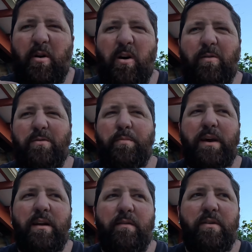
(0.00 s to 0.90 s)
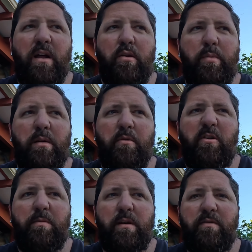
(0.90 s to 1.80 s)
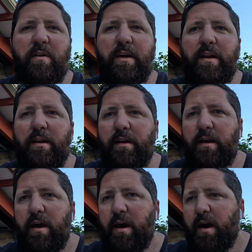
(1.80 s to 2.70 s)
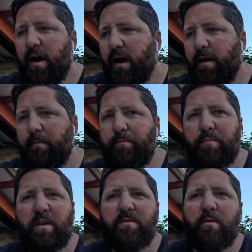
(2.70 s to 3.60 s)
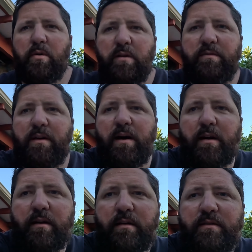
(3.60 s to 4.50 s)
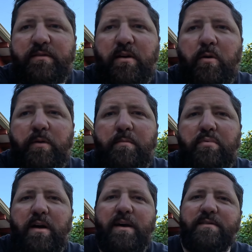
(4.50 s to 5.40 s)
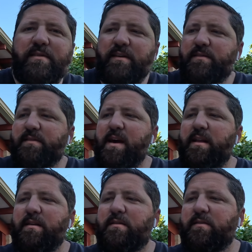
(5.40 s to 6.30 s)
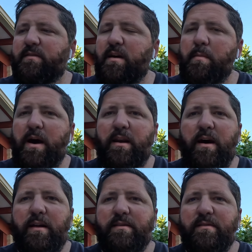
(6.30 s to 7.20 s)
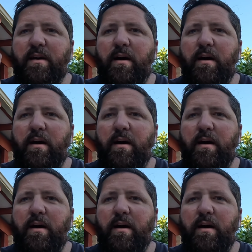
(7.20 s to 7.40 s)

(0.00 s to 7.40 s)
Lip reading: my holes are big enough that I had a little bit of movement if I needed it. So what I've done, just to hold it in place, these standard just M8 nuts,